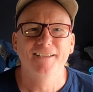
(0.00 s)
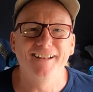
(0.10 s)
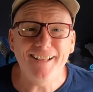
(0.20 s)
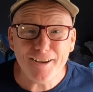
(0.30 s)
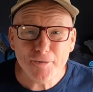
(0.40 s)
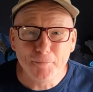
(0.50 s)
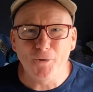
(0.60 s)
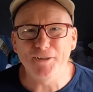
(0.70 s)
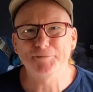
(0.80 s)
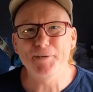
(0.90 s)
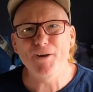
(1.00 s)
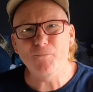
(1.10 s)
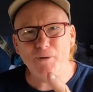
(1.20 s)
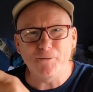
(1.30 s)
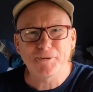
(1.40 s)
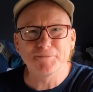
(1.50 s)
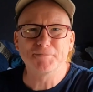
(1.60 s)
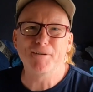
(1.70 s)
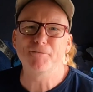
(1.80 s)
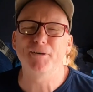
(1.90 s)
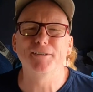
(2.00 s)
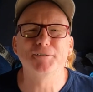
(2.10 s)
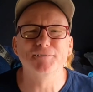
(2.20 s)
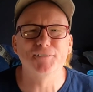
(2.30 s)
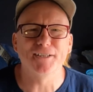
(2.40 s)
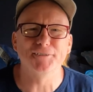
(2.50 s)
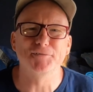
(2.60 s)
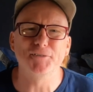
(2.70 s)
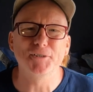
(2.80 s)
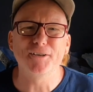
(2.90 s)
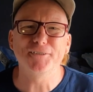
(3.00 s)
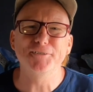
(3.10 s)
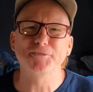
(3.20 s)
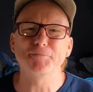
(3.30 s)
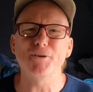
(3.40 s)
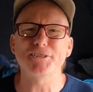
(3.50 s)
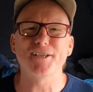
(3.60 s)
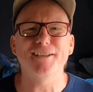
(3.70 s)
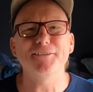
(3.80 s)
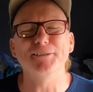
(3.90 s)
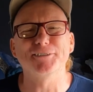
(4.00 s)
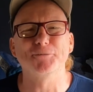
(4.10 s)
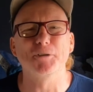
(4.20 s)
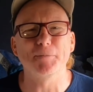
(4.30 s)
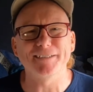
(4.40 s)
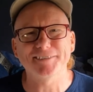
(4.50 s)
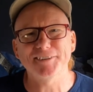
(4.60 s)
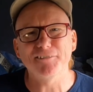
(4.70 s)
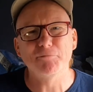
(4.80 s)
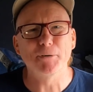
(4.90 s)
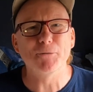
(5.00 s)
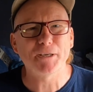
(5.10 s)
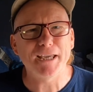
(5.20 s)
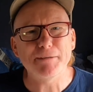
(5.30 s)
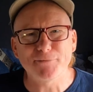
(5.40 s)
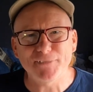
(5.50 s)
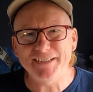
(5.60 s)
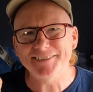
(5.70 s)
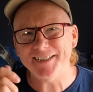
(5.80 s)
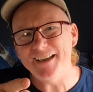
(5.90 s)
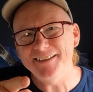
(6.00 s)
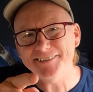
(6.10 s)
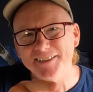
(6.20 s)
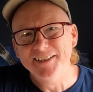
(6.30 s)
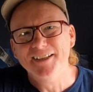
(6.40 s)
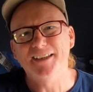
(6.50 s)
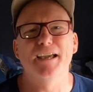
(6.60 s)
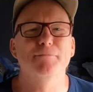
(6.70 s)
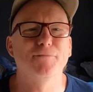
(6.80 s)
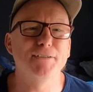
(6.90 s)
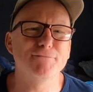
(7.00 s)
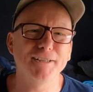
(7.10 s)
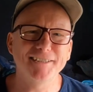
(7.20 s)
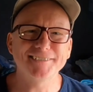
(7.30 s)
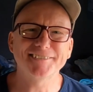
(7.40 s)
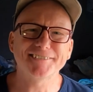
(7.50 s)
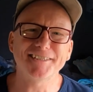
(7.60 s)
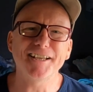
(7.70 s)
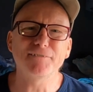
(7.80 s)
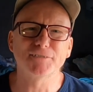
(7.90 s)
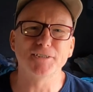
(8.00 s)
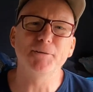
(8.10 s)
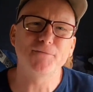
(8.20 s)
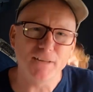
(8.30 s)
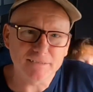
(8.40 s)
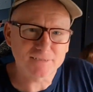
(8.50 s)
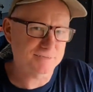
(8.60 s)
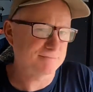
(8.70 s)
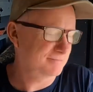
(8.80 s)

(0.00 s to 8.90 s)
Hello, my name's Mel, welcome to my world, and for those of you that are new to my channel, it's all about self-built camper vans and camper van related stuff. So if that's...